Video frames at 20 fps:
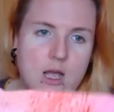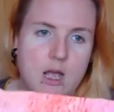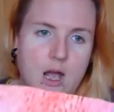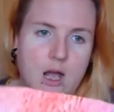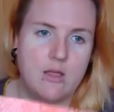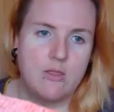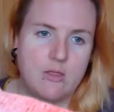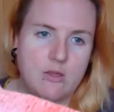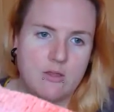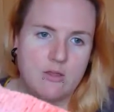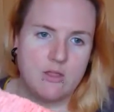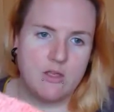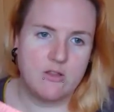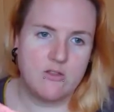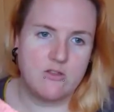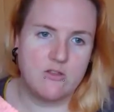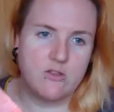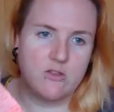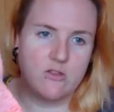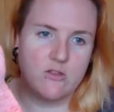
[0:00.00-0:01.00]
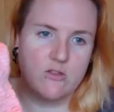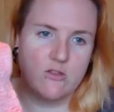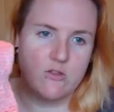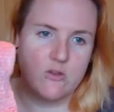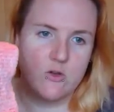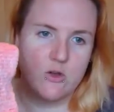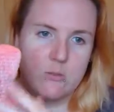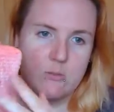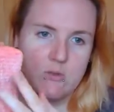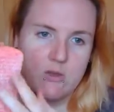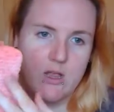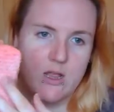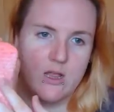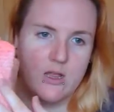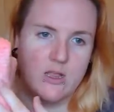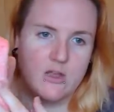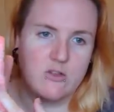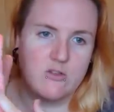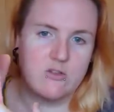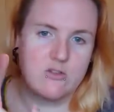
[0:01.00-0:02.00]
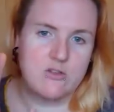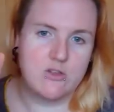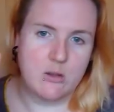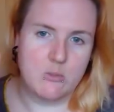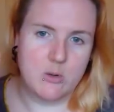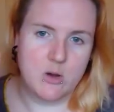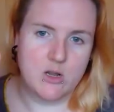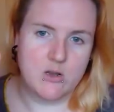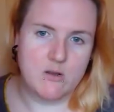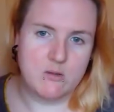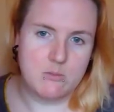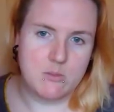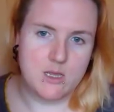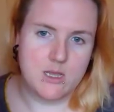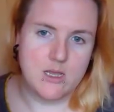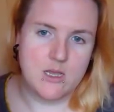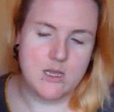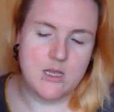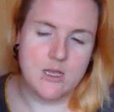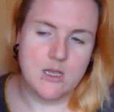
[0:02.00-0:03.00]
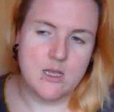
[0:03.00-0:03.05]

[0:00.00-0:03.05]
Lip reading: and then this just screams kind of like summer to me,